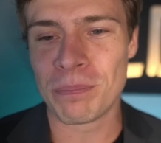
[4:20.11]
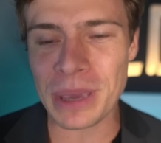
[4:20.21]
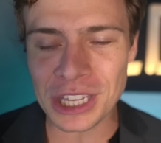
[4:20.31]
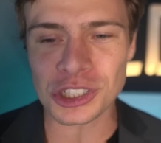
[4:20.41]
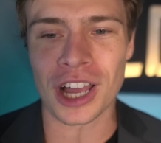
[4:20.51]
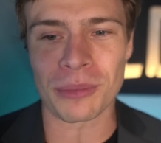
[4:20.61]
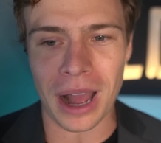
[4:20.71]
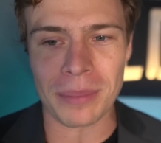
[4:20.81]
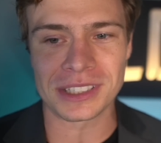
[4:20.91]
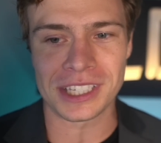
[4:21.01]
Bijan
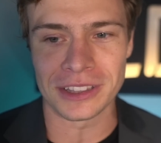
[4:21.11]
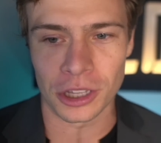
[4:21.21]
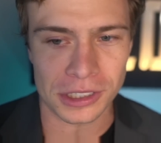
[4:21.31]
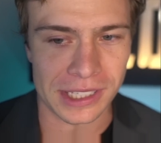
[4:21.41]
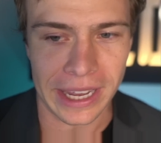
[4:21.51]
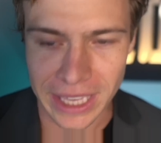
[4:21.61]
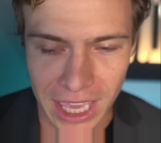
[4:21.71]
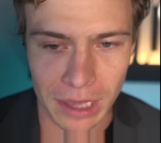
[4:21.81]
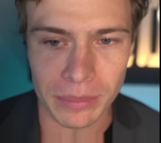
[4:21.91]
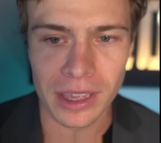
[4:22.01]
Robinson looks like
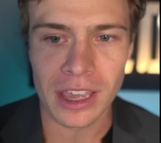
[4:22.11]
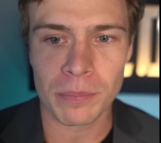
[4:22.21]
him.